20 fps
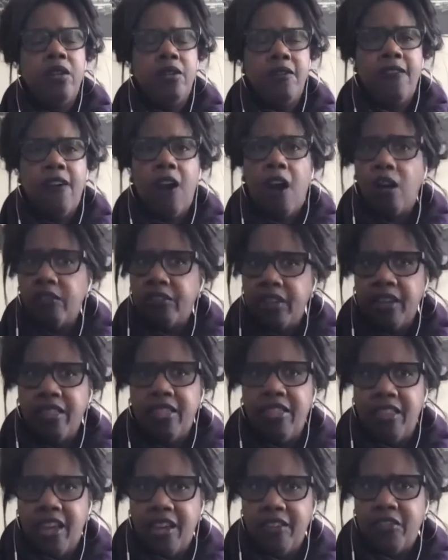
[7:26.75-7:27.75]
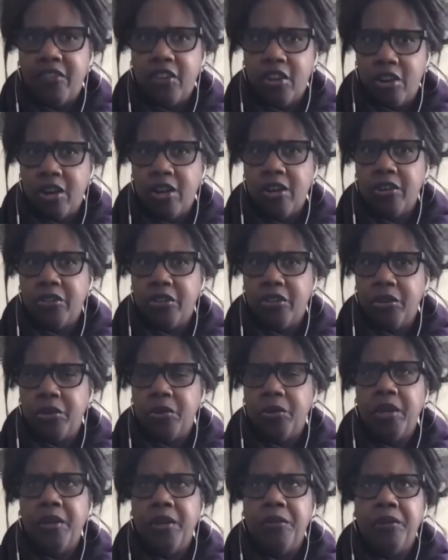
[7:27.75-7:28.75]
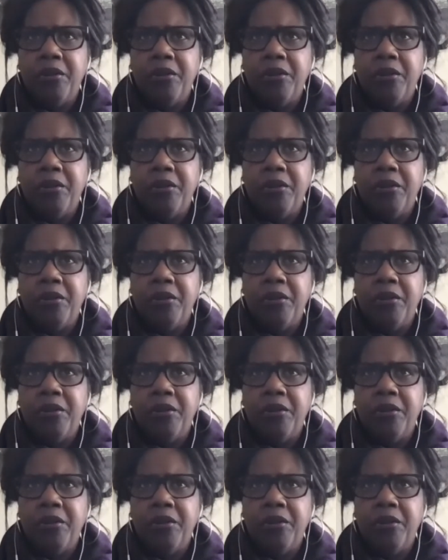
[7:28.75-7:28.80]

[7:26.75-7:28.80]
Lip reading: evolving thing for her too.